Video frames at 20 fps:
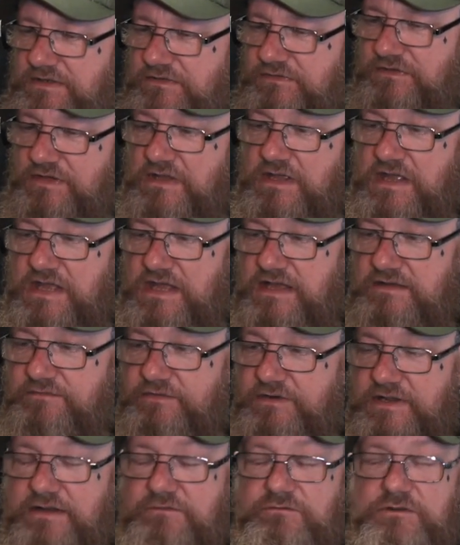of this. And
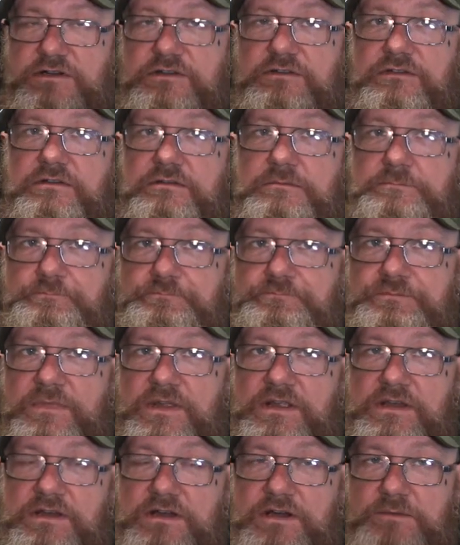for that reason,
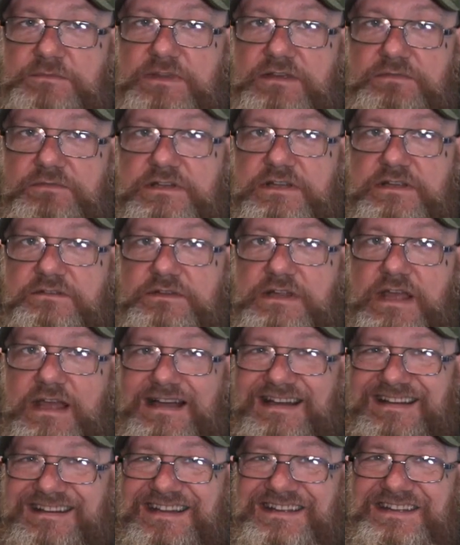I'm definitely giving
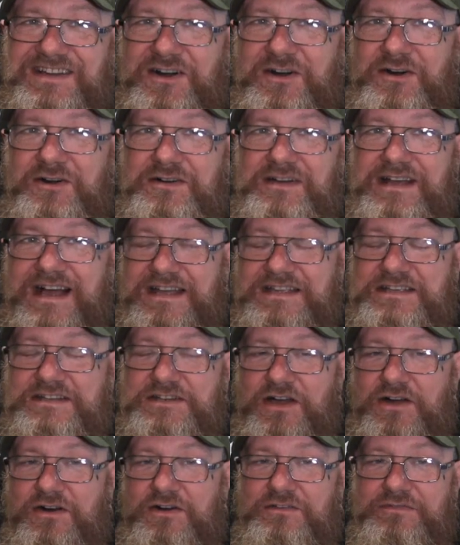that an
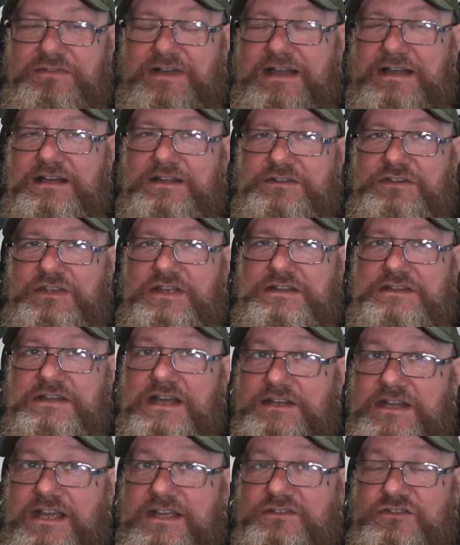8.5 out of 10.
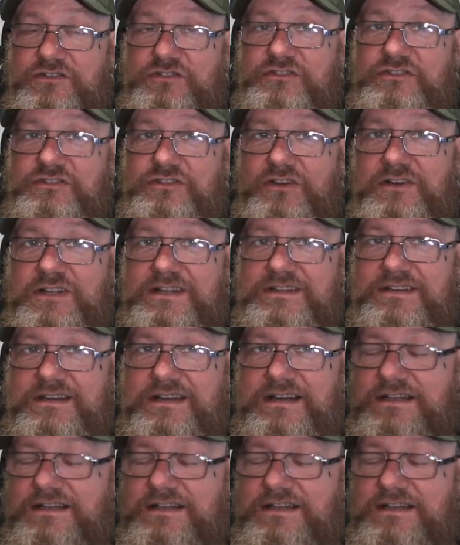And that is a solid